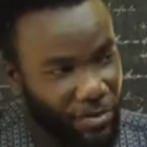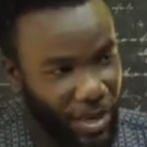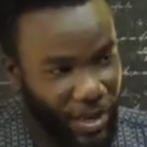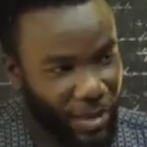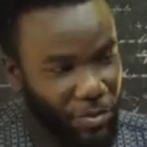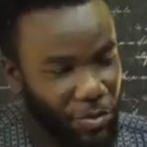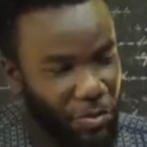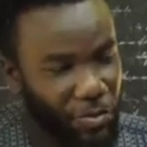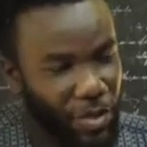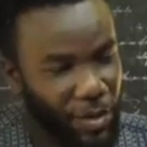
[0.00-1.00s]
I come to
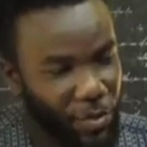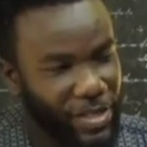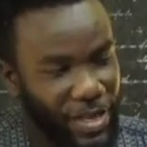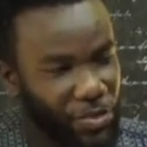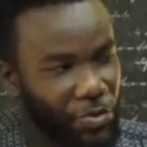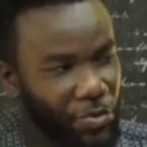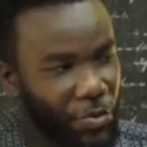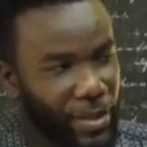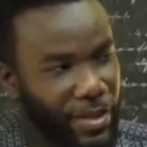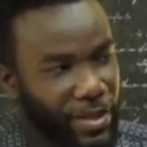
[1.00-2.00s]
you, which has to do with,